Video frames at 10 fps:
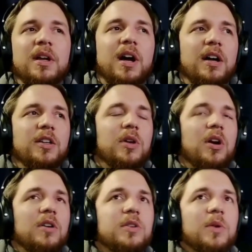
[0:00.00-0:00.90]
Uh, you can
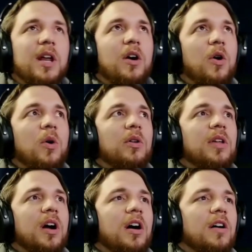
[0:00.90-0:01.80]
also get a hold
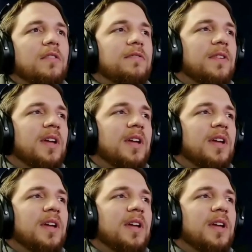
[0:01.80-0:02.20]
of